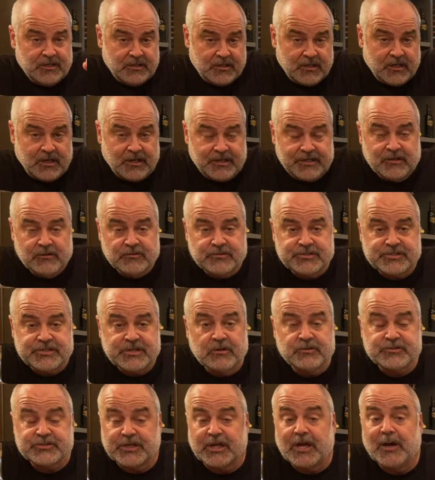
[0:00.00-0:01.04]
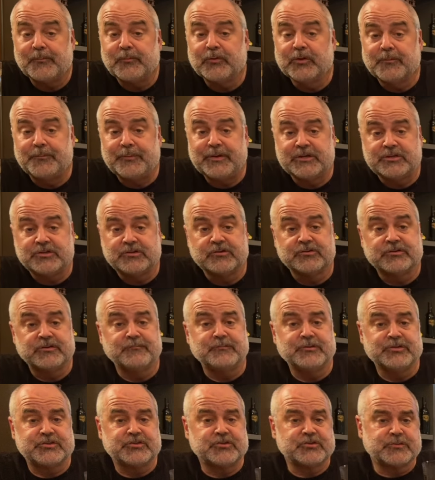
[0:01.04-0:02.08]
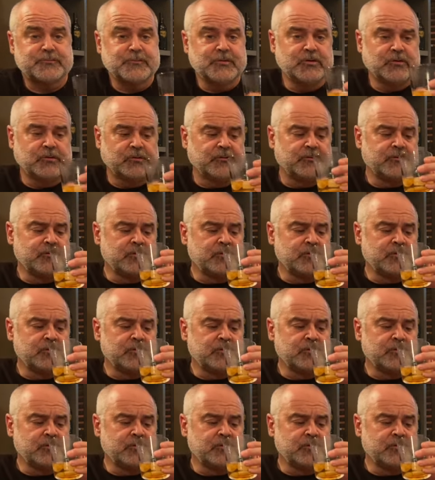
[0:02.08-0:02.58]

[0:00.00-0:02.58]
Uh, here's, here's a couple of pictures of Mr. Smoot.